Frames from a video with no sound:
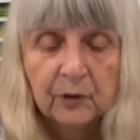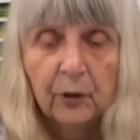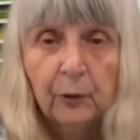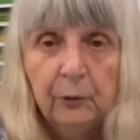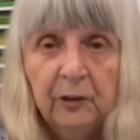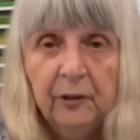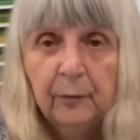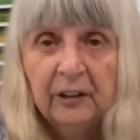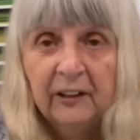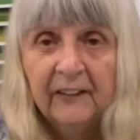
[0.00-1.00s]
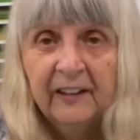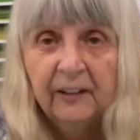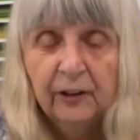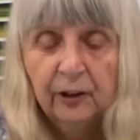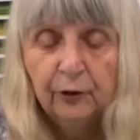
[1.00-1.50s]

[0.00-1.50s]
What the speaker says: hole in the middle there in the